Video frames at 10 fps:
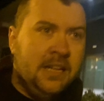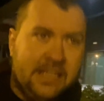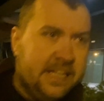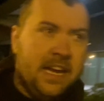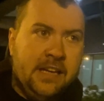
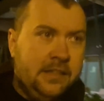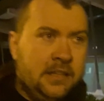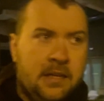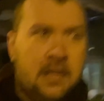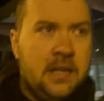Again,
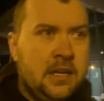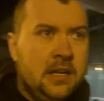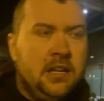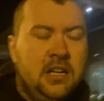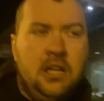
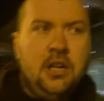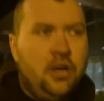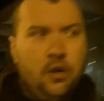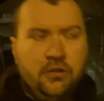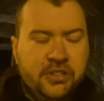
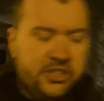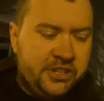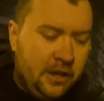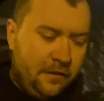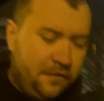all the
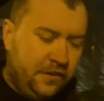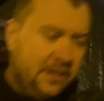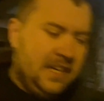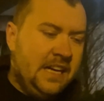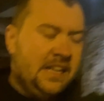stuff.
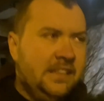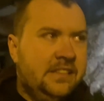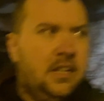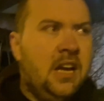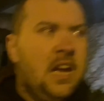
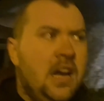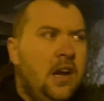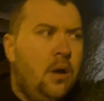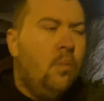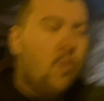And
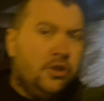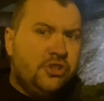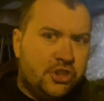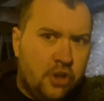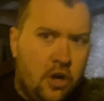one
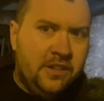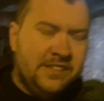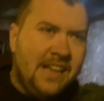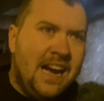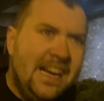song
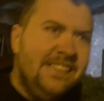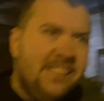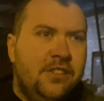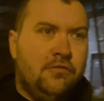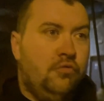that I
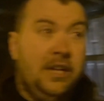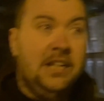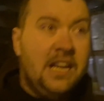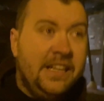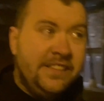didn't
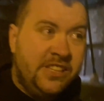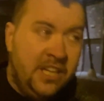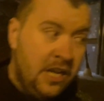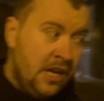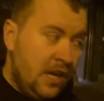realize
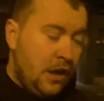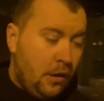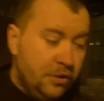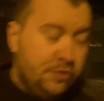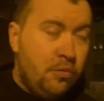
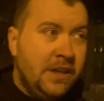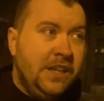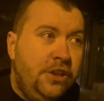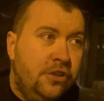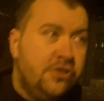was Whitney
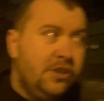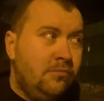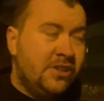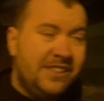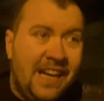Houston
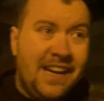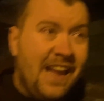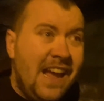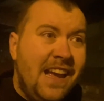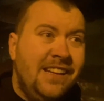was that
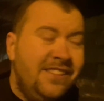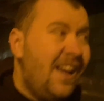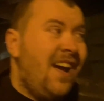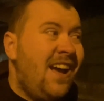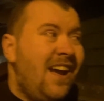"And
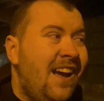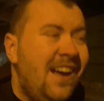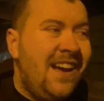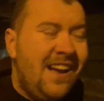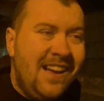
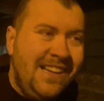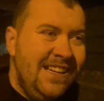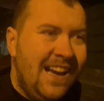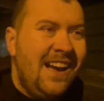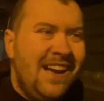
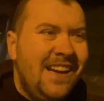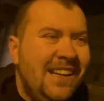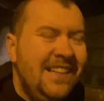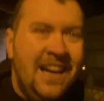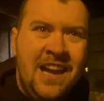
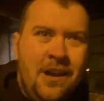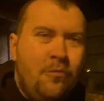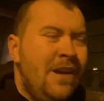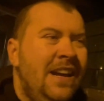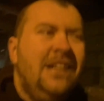I
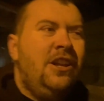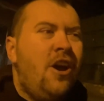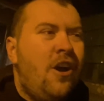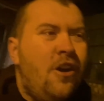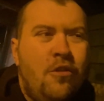Will
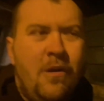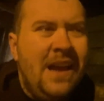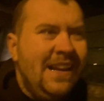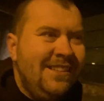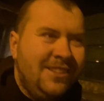
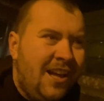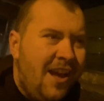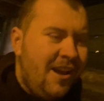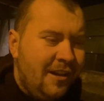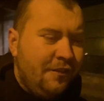Always
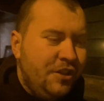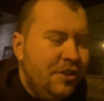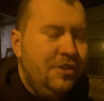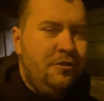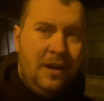Love
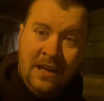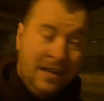You."